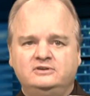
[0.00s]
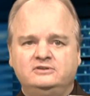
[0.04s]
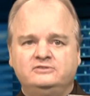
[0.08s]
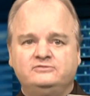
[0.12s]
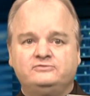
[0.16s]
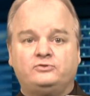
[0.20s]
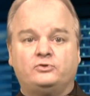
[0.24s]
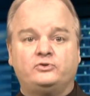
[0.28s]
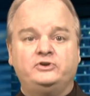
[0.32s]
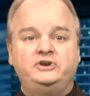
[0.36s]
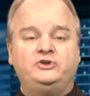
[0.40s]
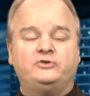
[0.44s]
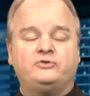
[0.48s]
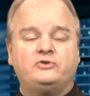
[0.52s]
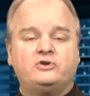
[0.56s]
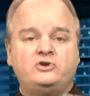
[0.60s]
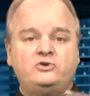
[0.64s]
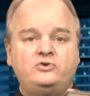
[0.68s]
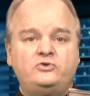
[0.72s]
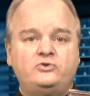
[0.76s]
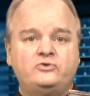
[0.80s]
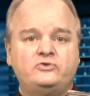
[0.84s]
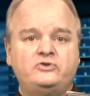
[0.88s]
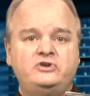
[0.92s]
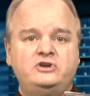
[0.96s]
for your
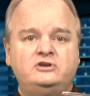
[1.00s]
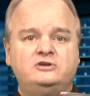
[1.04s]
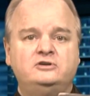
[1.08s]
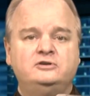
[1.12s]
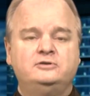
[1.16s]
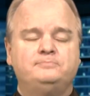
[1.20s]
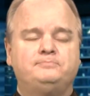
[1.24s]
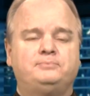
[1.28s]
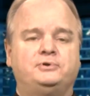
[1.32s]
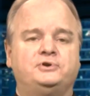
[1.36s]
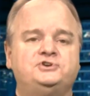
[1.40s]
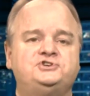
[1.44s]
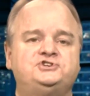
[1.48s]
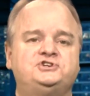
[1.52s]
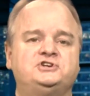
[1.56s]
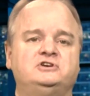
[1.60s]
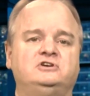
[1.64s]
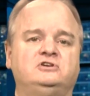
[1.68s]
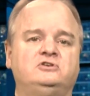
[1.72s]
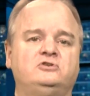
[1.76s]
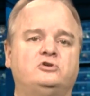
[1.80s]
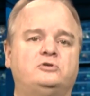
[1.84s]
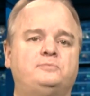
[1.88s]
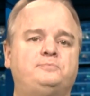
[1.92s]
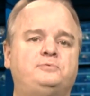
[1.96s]
own
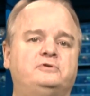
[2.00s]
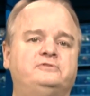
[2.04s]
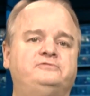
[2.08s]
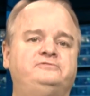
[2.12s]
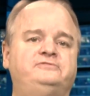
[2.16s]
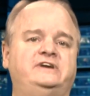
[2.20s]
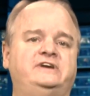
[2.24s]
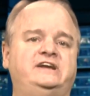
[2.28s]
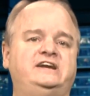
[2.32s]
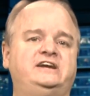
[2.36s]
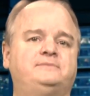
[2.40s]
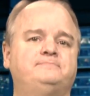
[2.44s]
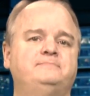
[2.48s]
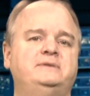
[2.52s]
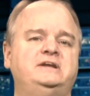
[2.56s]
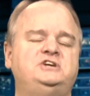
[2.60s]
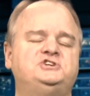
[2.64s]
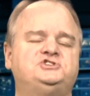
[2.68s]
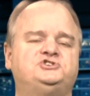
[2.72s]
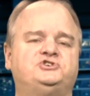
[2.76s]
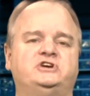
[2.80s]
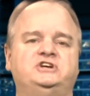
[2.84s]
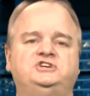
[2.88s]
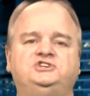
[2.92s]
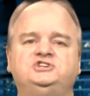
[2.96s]
personal or prophetic ministry,